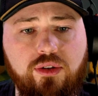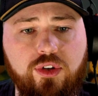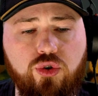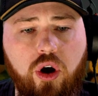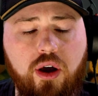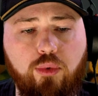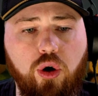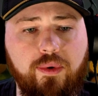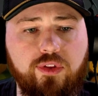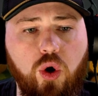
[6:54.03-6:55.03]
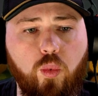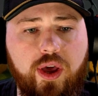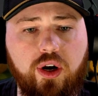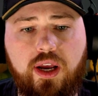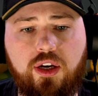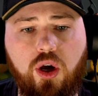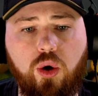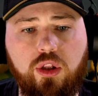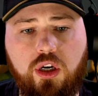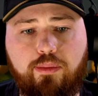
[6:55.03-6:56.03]
to the drawing board with no winner and no
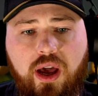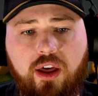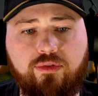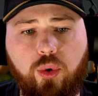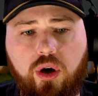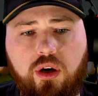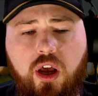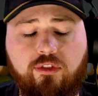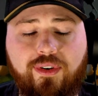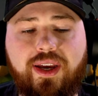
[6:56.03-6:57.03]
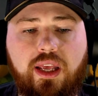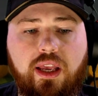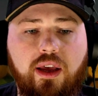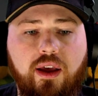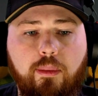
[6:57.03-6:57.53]
clear path forward for any